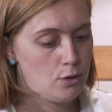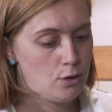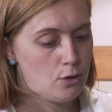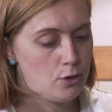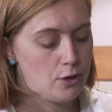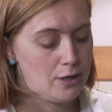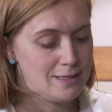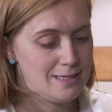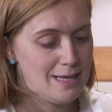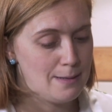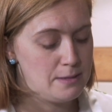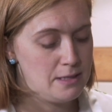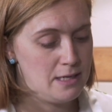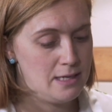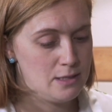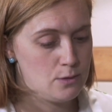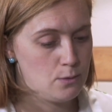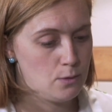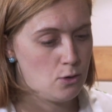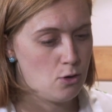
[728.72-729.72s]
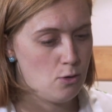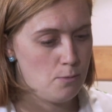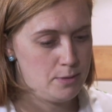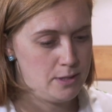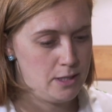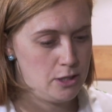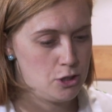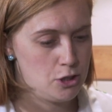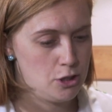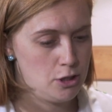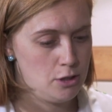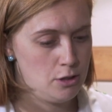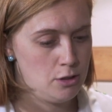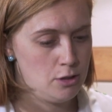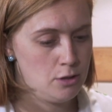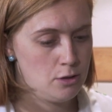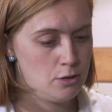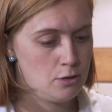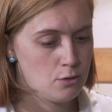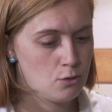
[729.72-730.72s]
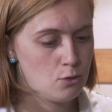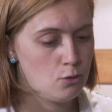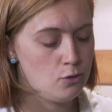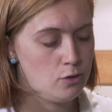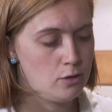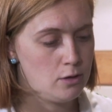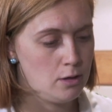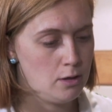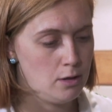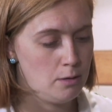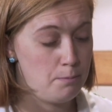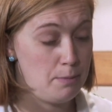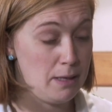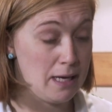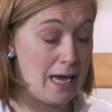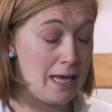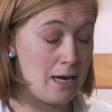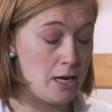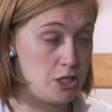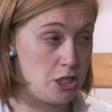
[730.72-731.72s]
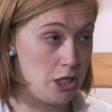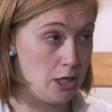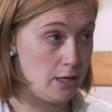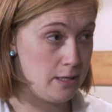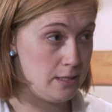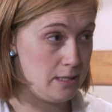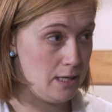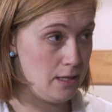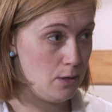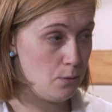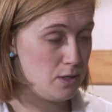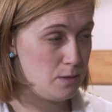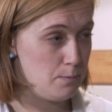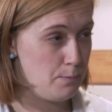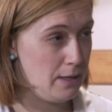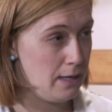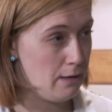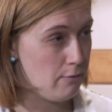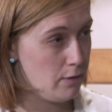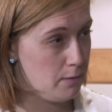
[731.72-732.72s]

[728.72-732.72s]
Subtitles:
got accepted into a competition called the Big Energy Idea that was being